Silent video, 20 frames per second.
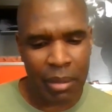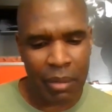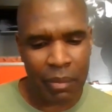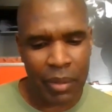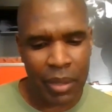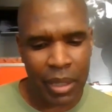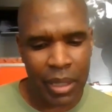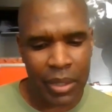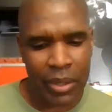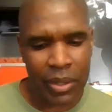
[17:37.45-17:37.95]
been
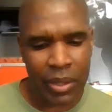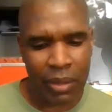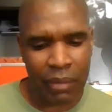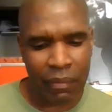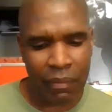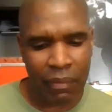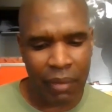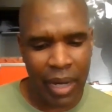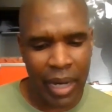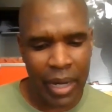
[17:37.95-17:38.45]
released
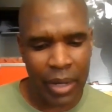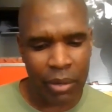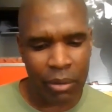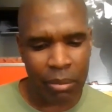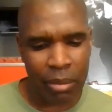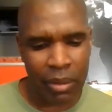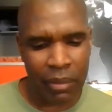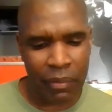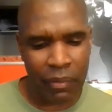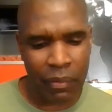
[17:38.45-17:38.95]
on
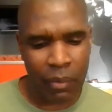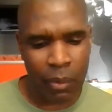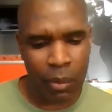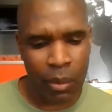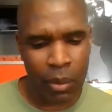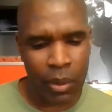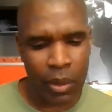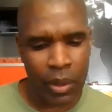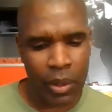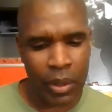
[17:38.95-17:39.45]
vinyl
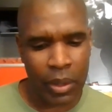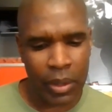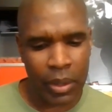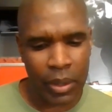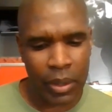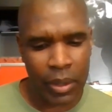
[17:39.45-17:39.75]
before.